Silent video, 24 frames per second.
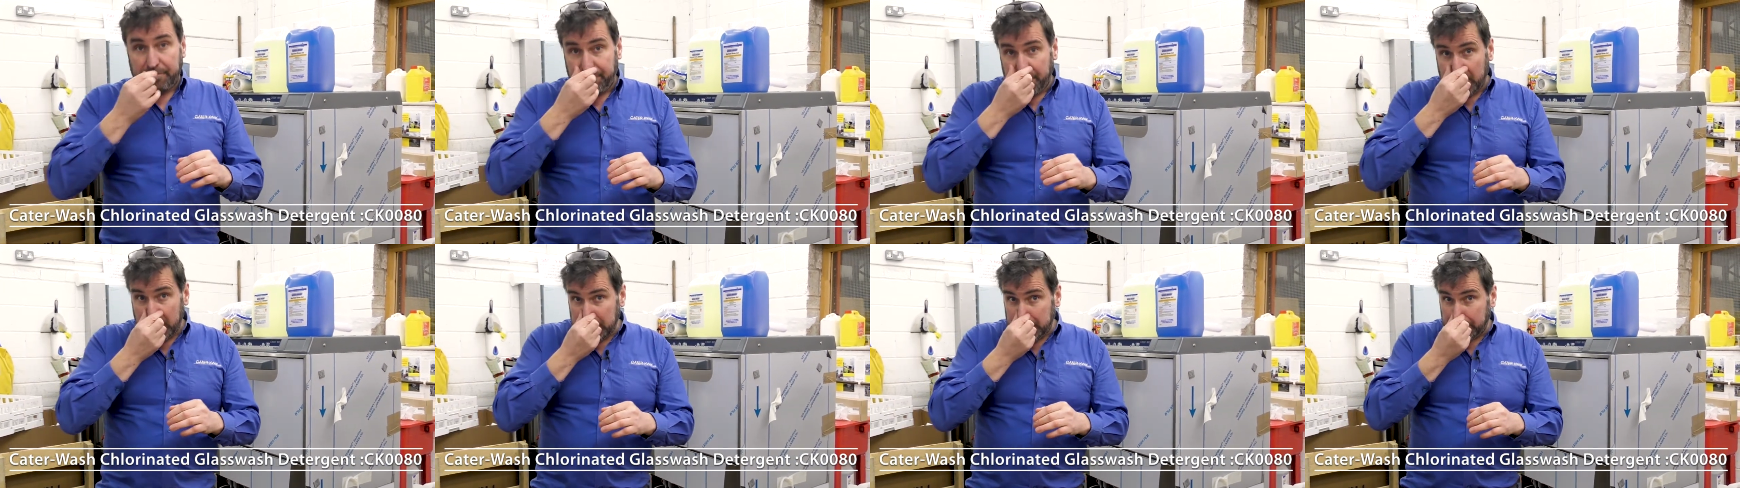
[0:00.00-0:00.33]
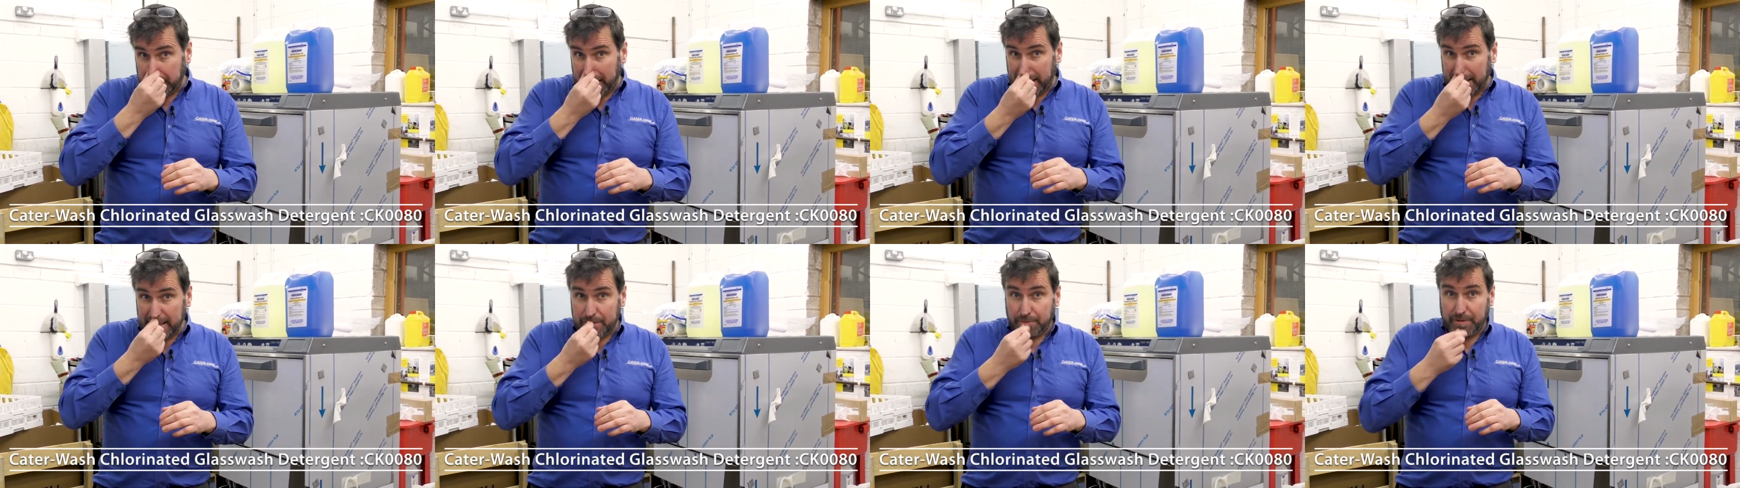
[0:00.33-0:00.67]
first
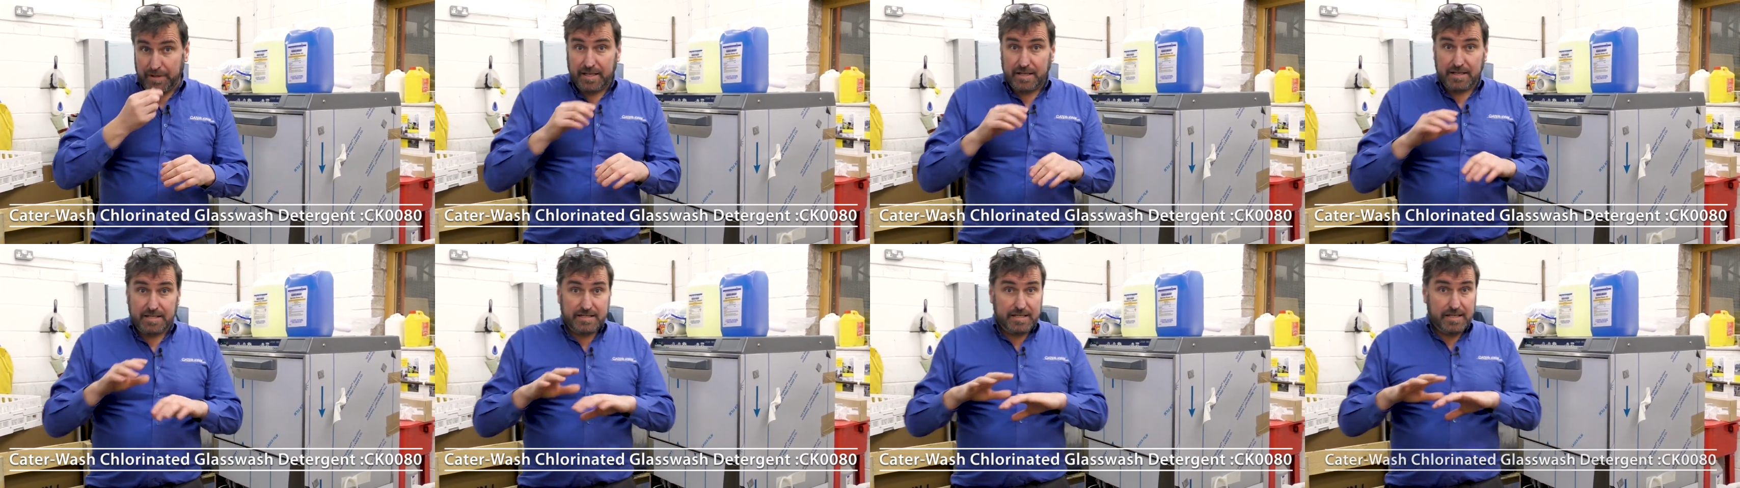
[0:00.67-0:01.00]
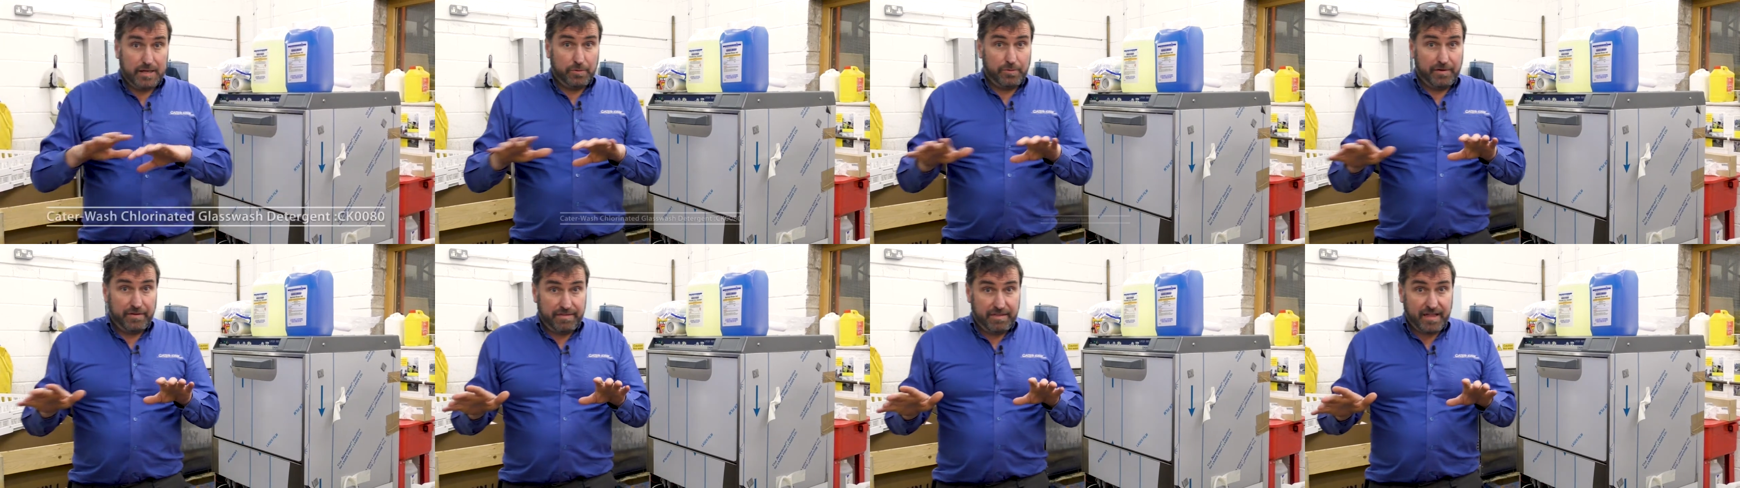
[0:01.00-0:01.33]
place, we can
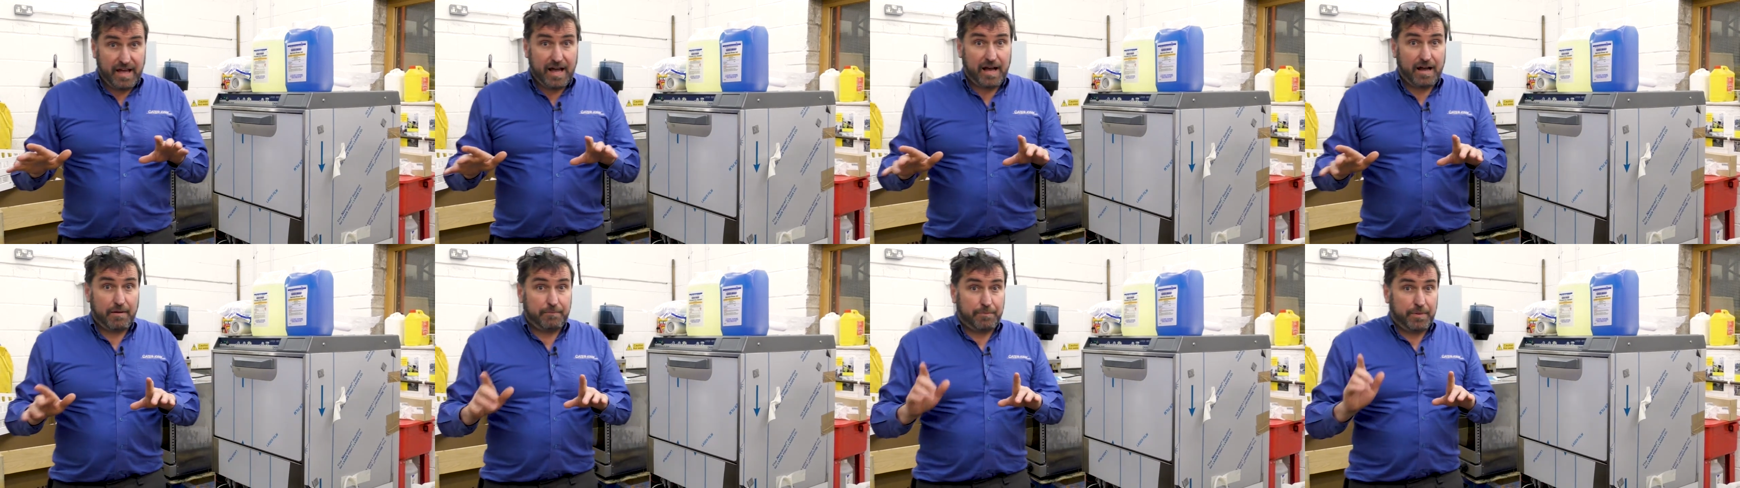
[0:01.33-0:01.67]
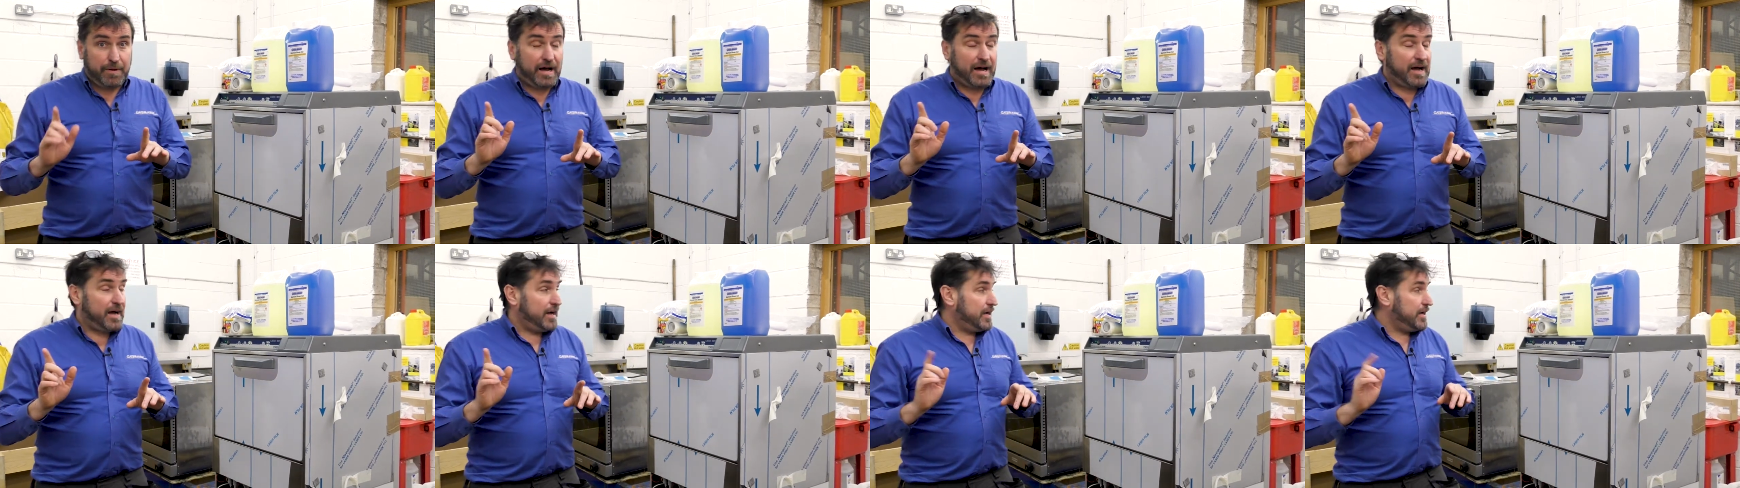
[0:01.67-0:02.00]
deal with that
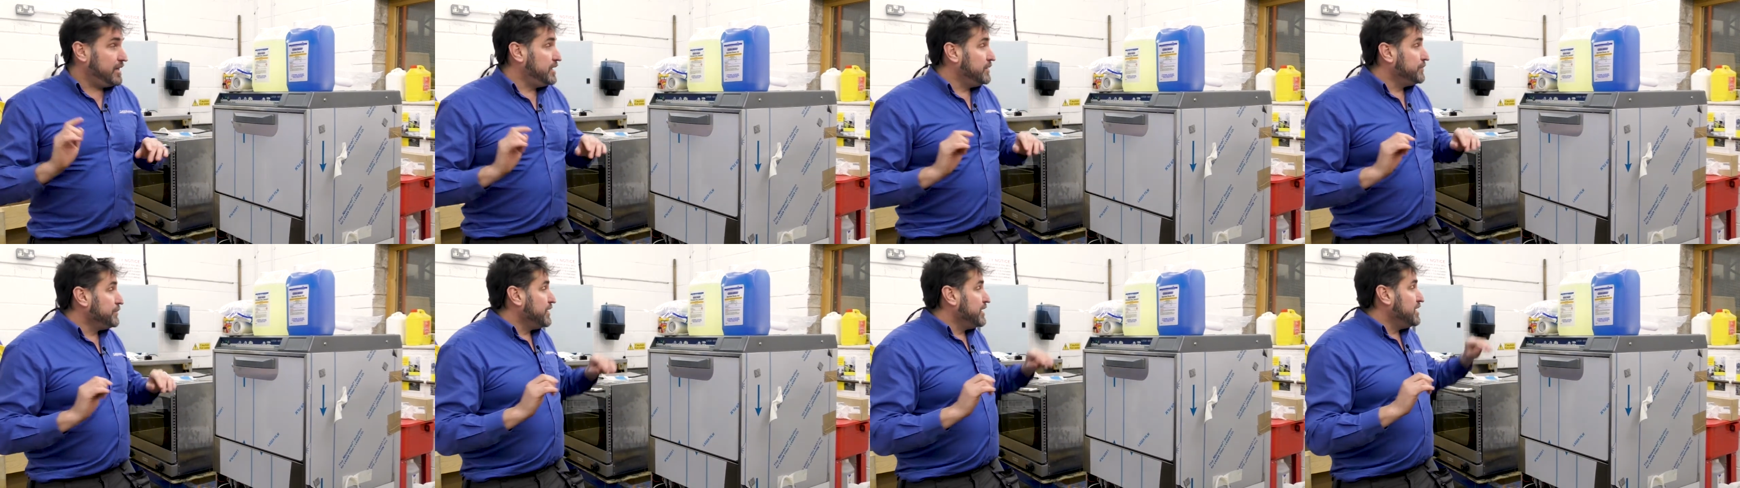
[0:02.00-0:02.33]
by